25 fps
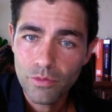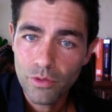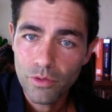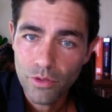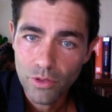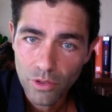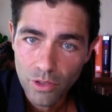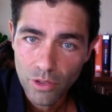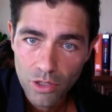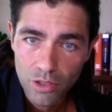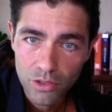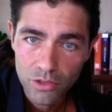the
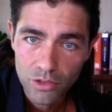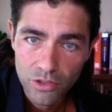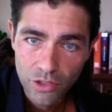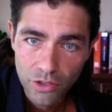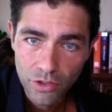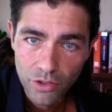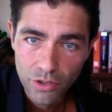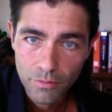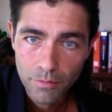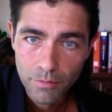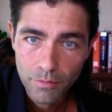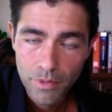long
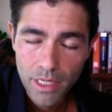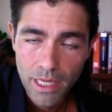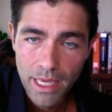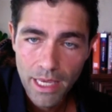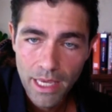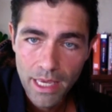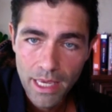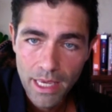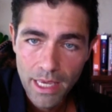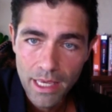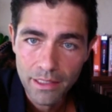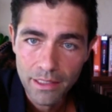term
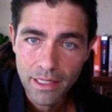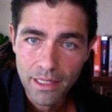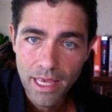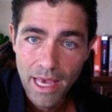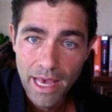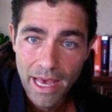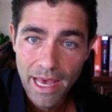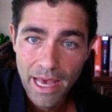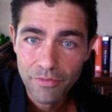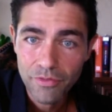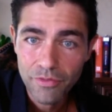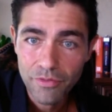and
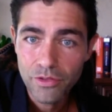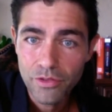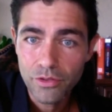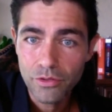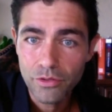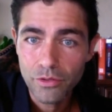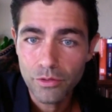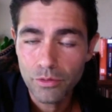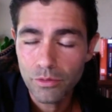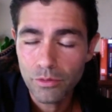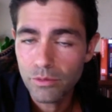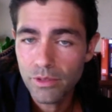have
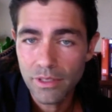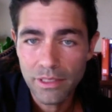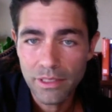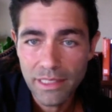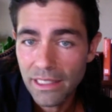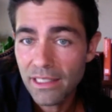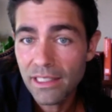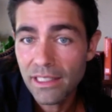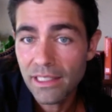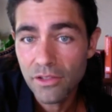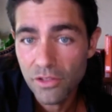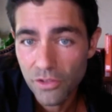to, they
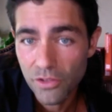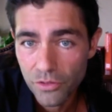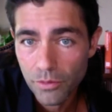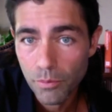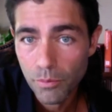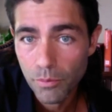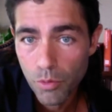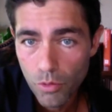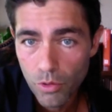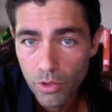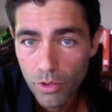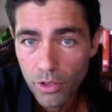need the
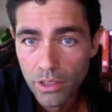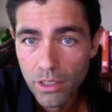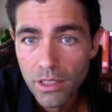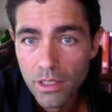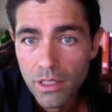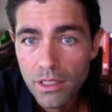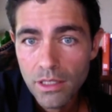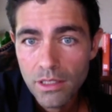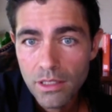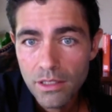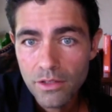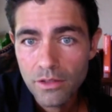support
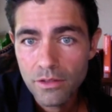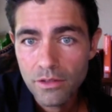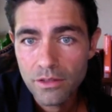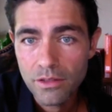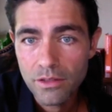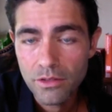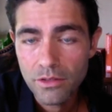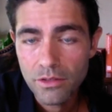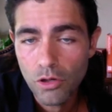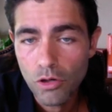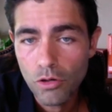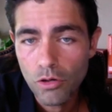
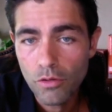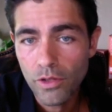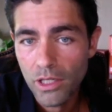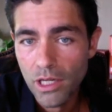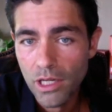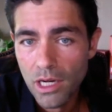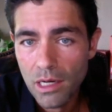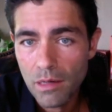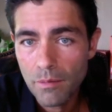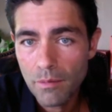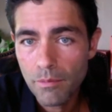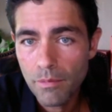to
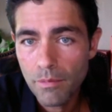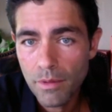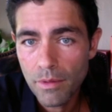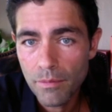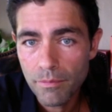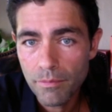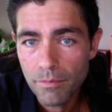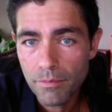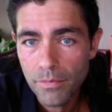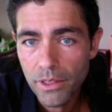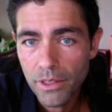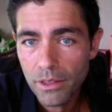
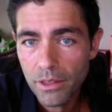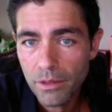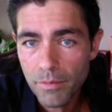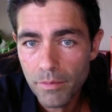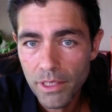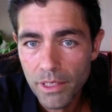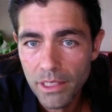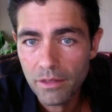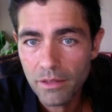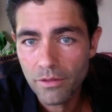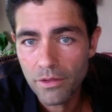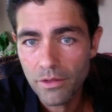overcome, you know,
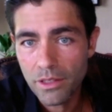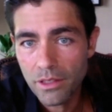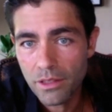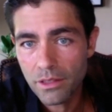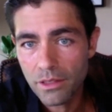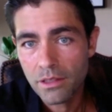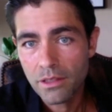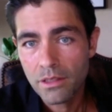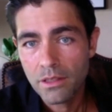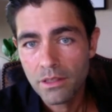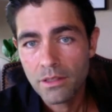many of the,